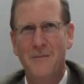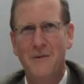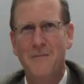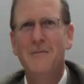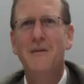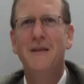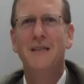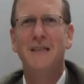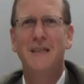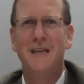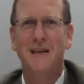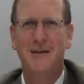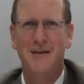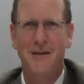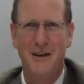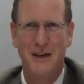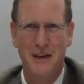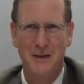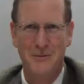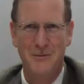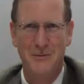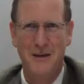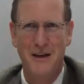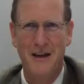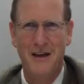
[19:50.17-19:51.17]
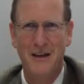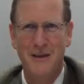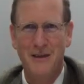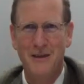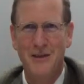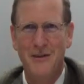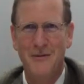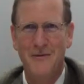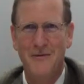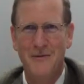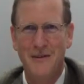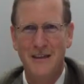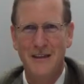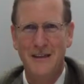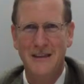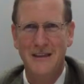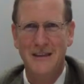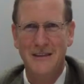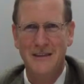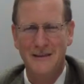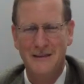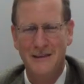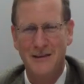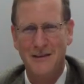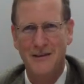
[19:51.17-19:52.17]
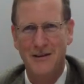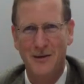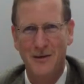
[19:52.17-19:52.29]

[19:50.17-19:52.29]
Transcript: mystical explanation of this,